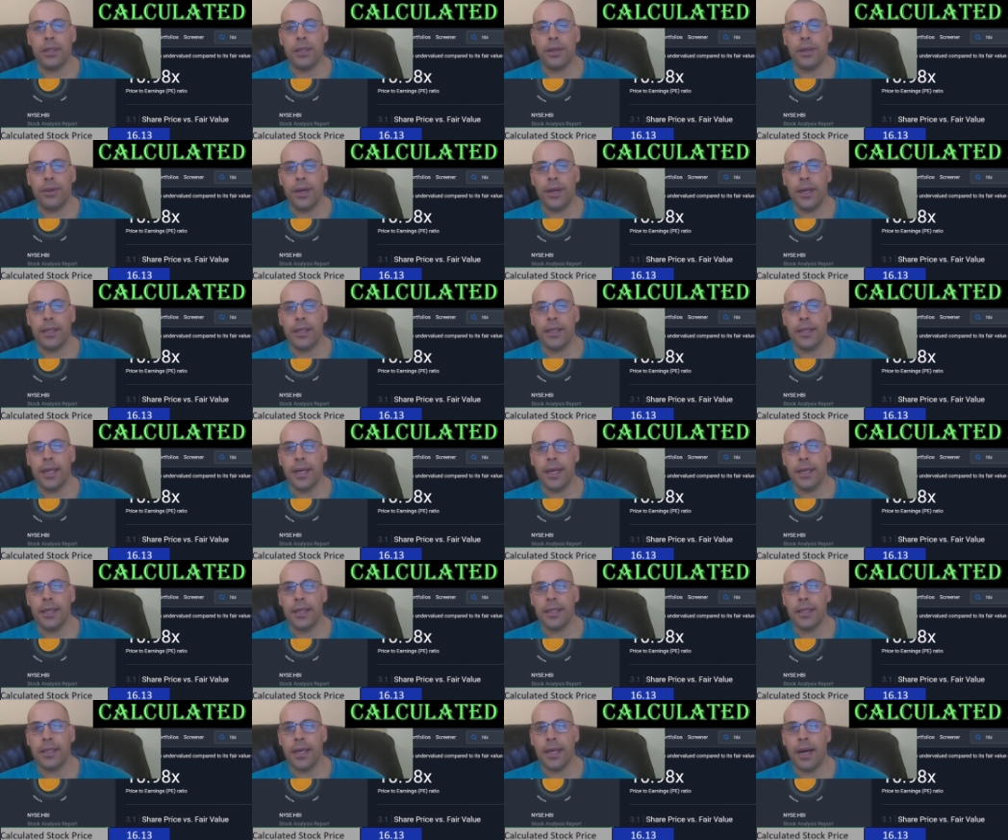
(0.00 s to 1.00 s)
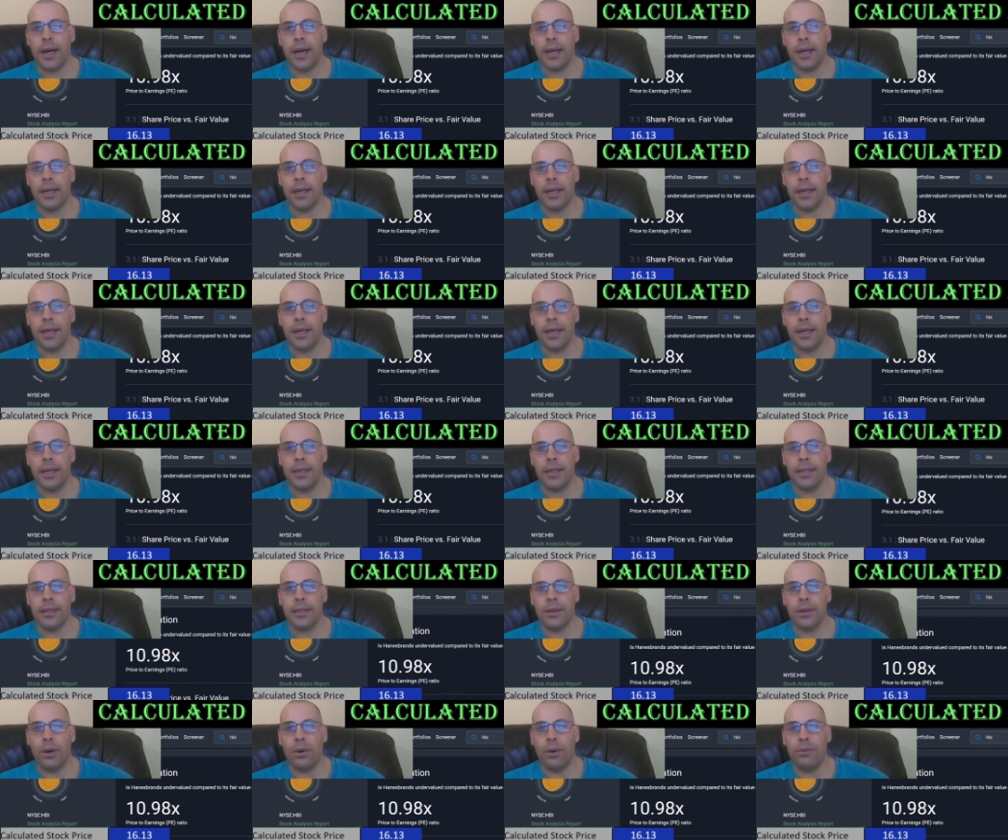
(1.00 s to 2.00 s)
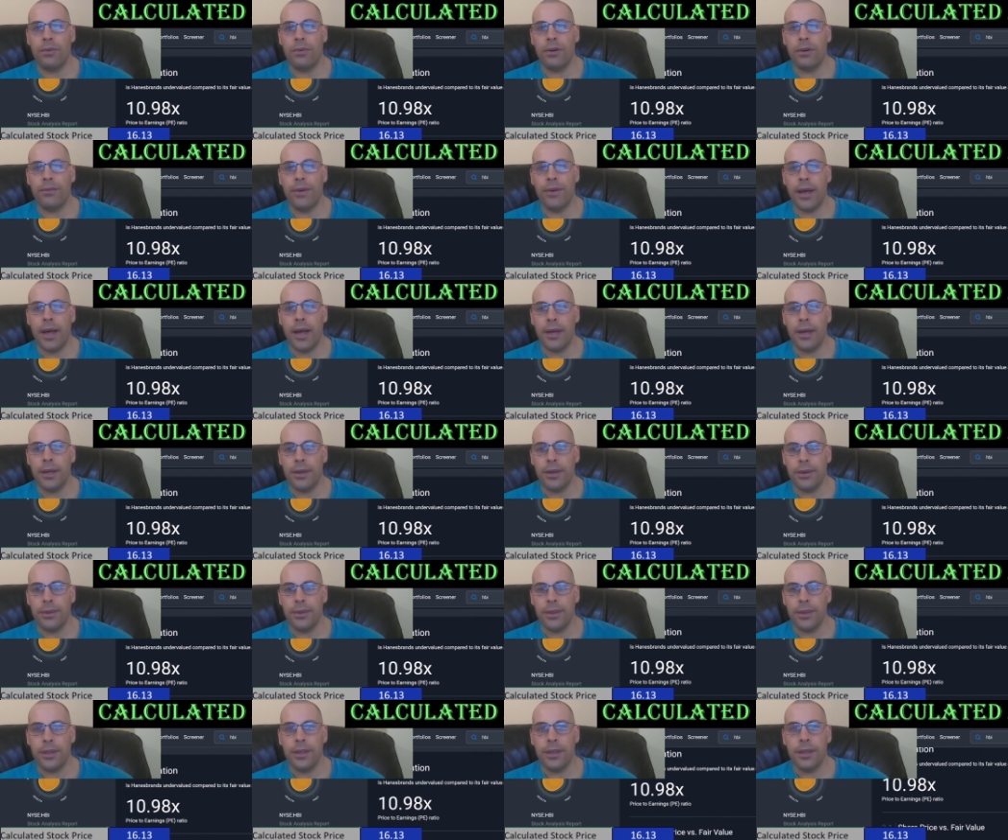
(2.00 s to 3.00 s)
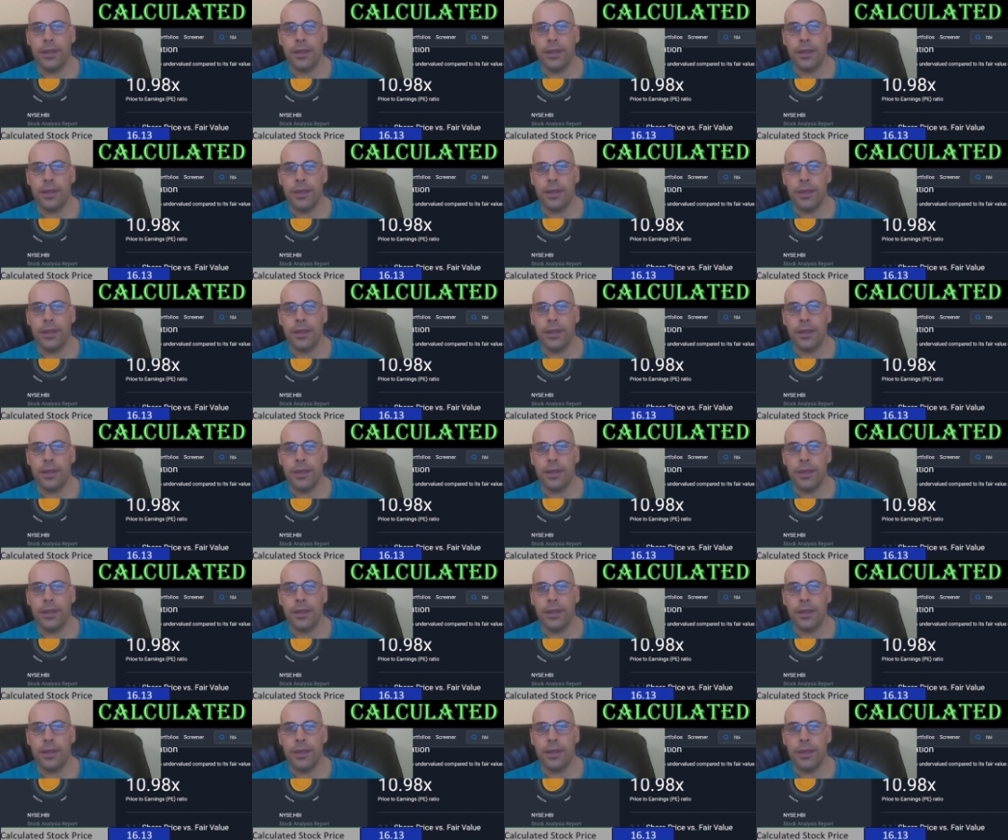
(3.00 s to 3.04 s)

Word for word: so they're saying the stock is overvalued.